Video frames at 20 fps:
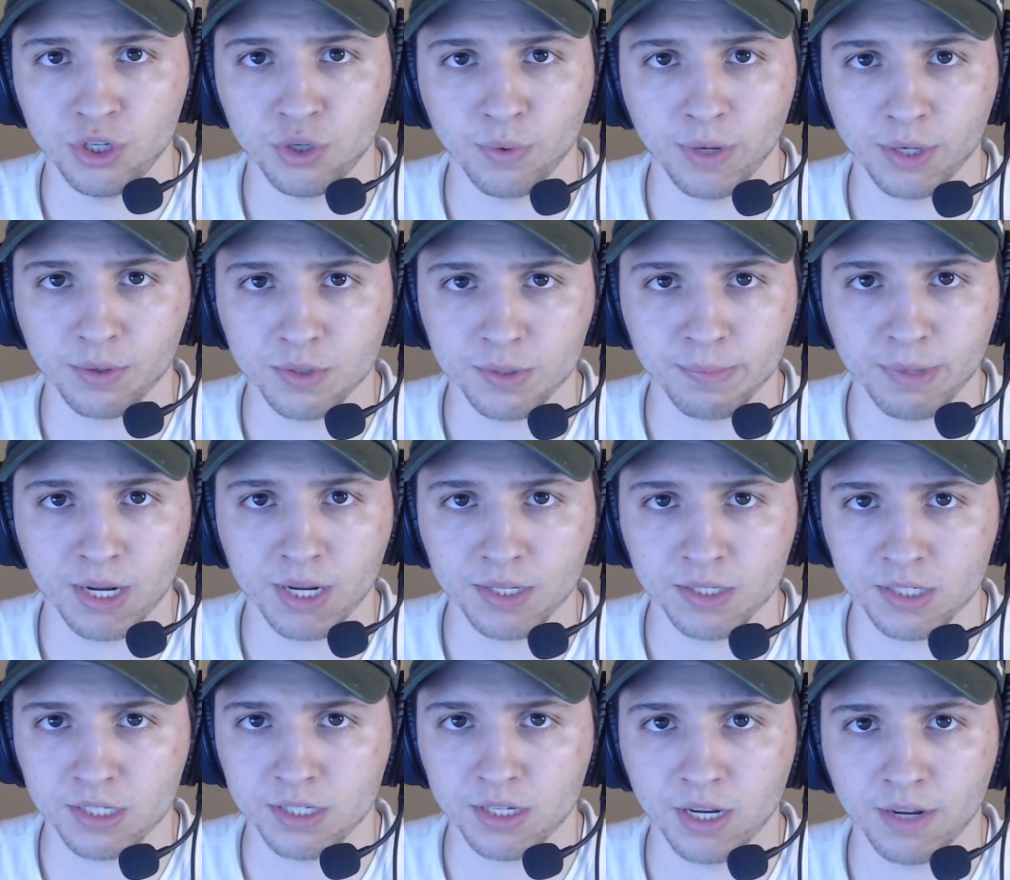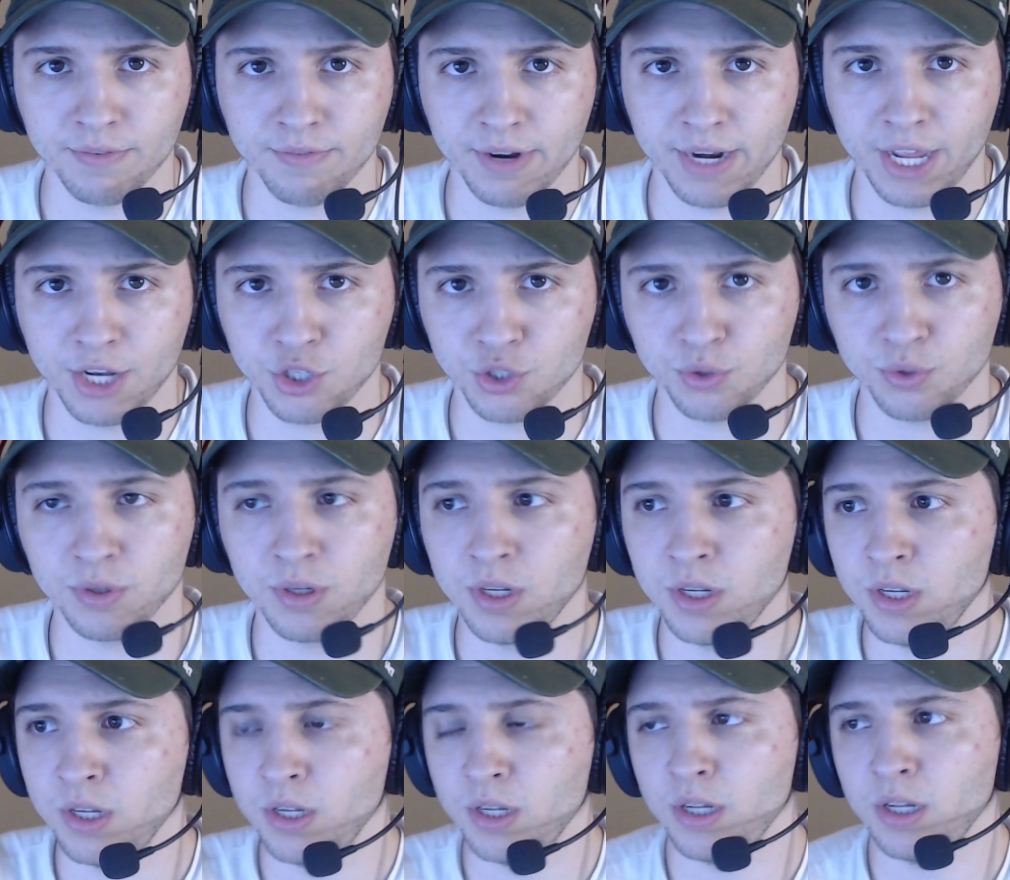direct response financial
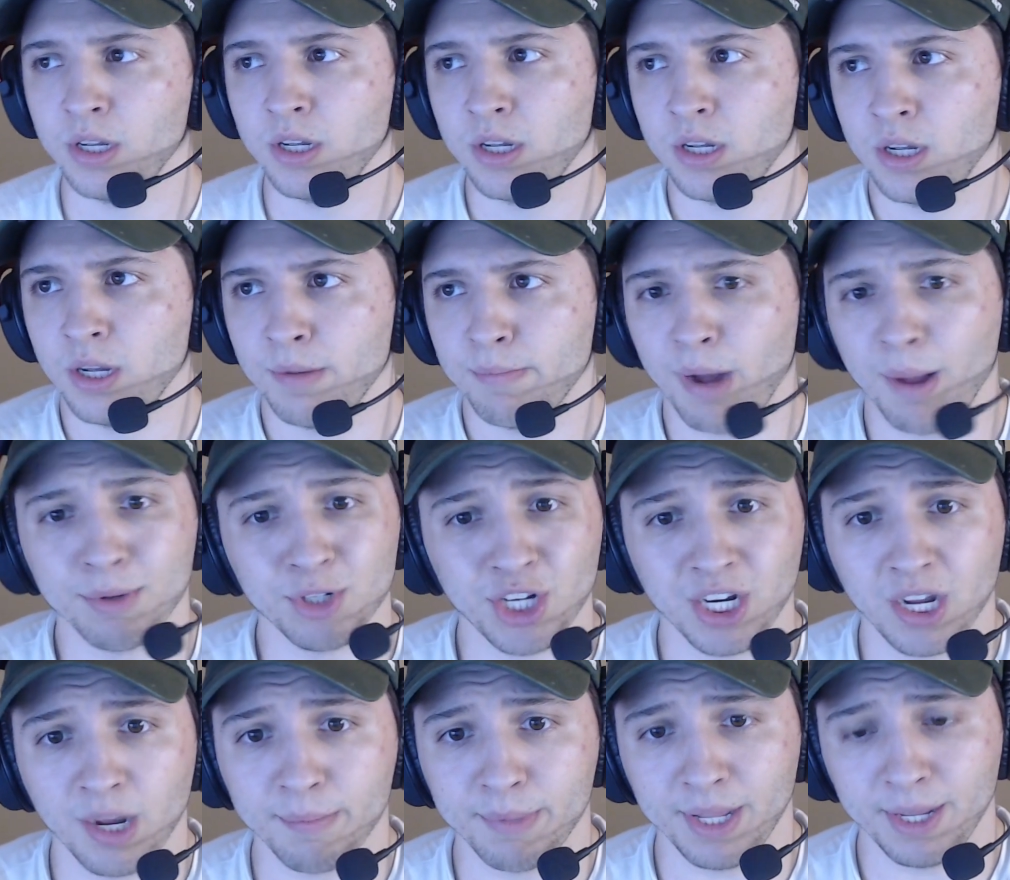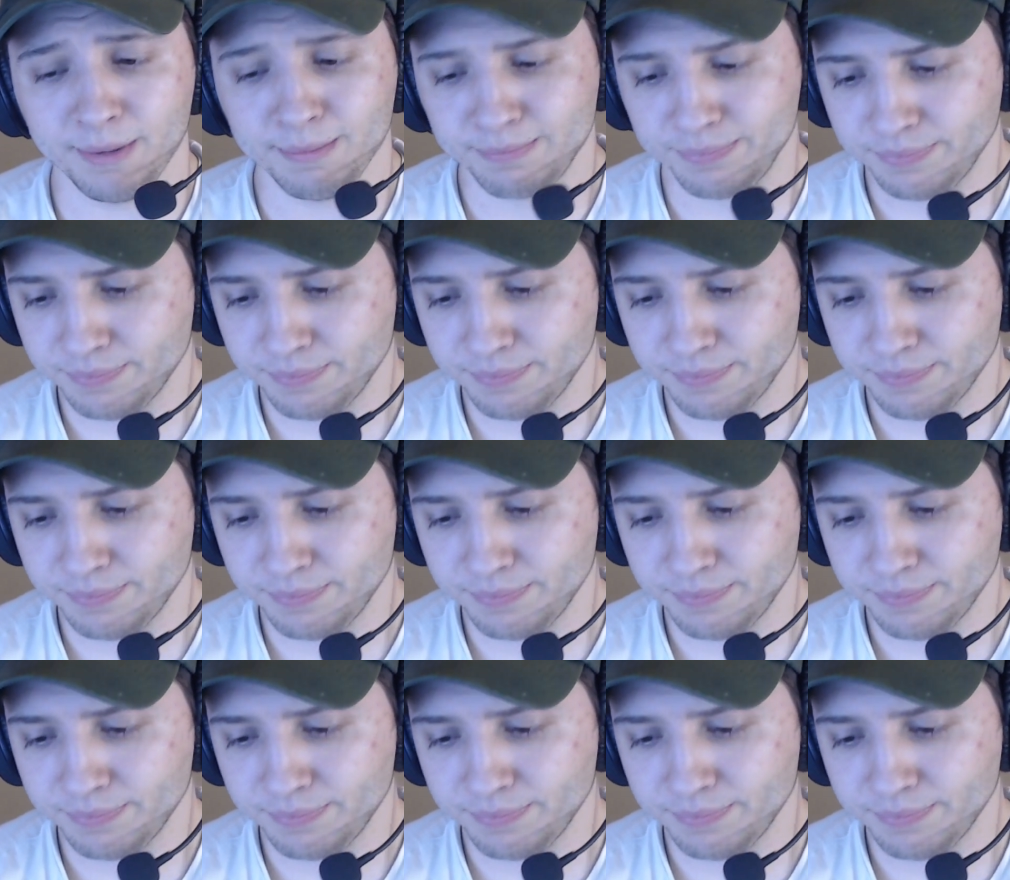publishing company.